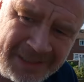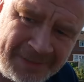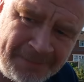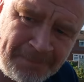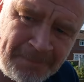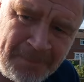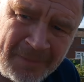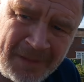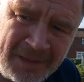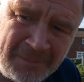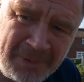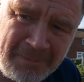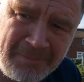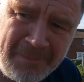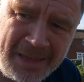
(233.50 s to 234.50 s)
a
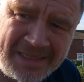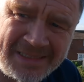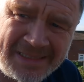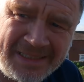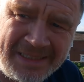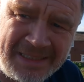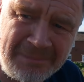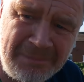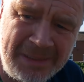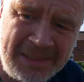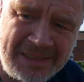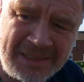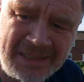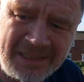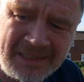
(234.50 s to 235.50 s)
bit messy and a
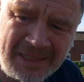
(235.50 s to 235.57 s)
bit,